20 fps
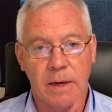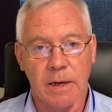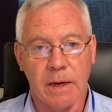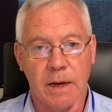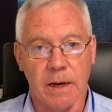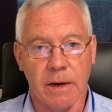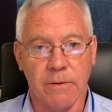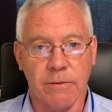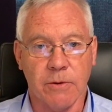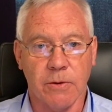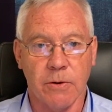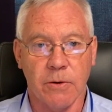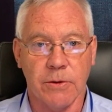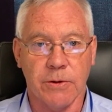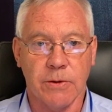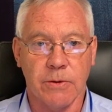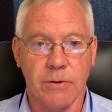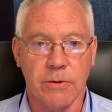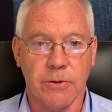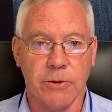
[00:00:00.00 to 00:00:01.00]
And of
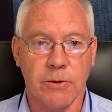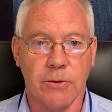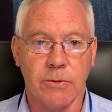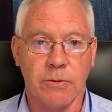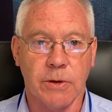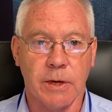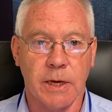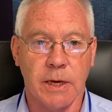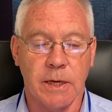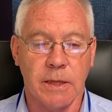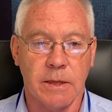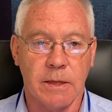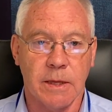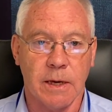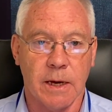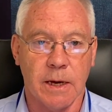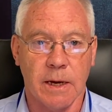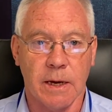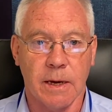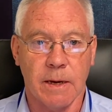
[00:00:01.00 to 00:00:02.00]
course, all the school kids.
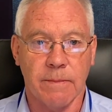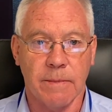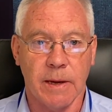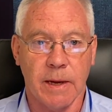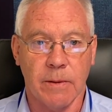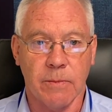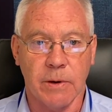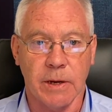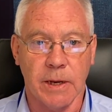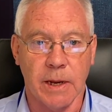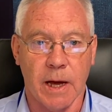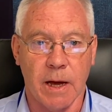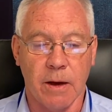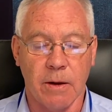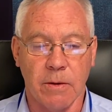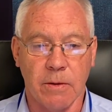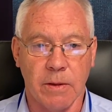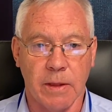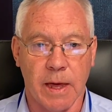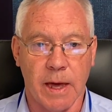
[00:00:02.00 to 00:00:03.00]
Um, and we
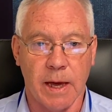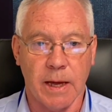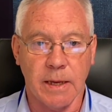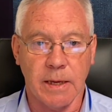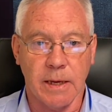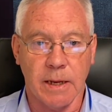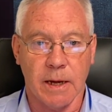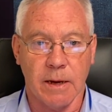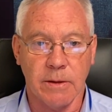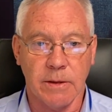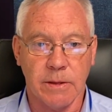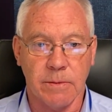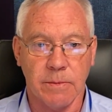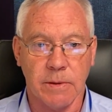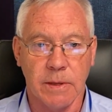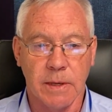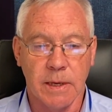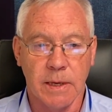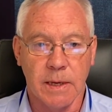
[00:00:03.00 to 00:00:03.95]
know that, you know, some,